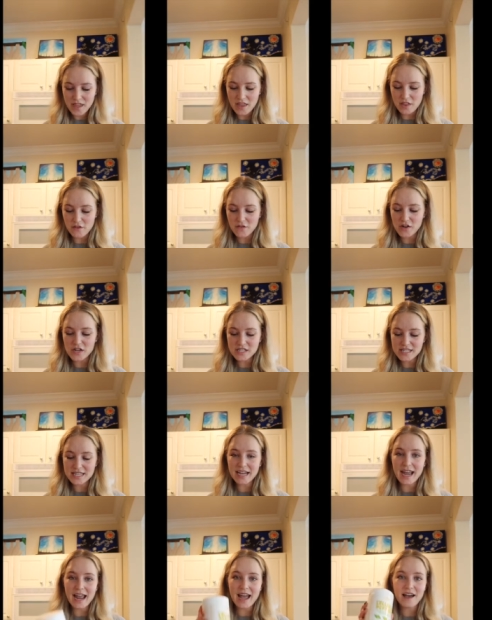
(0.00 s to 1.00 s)
the first
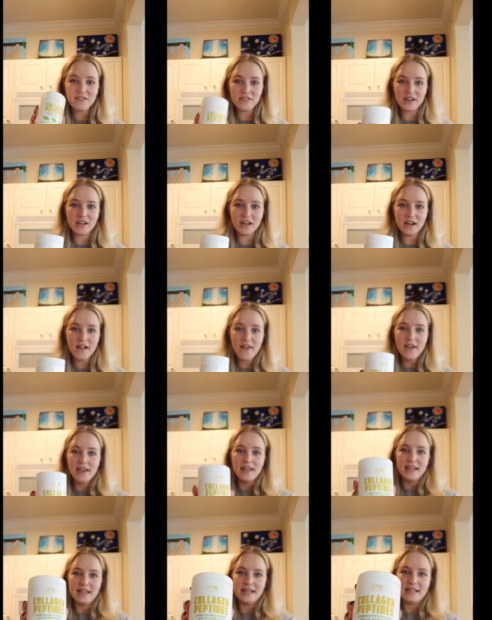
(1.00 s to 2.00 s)
thing I have here
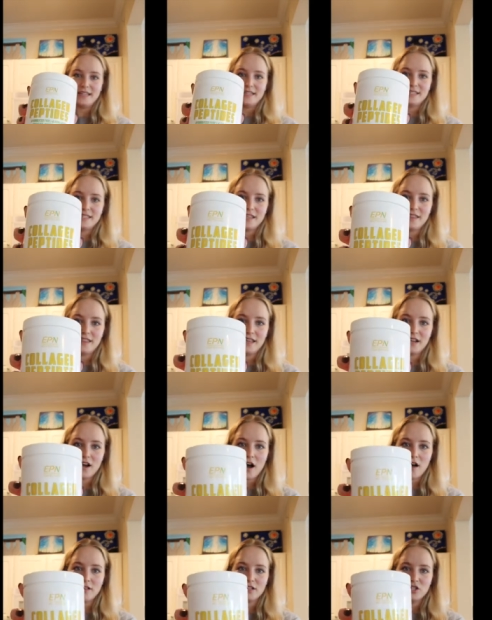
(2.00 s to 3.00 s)
is the
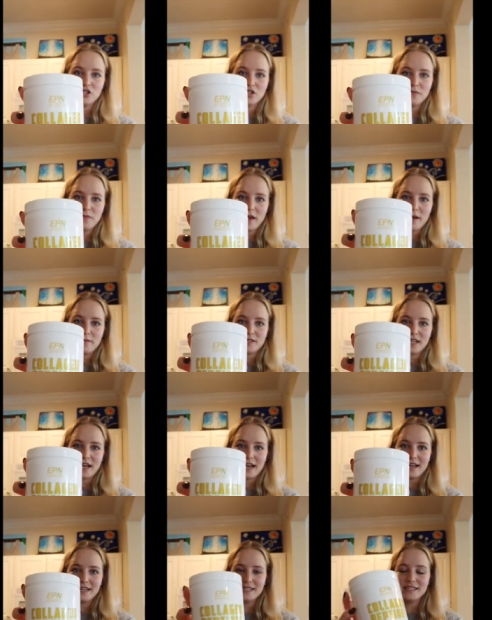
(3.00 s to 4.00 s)
collagen
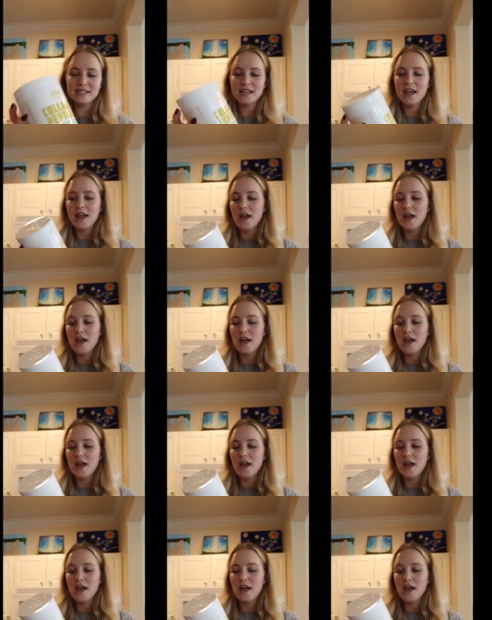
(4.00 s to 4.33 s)
peptides.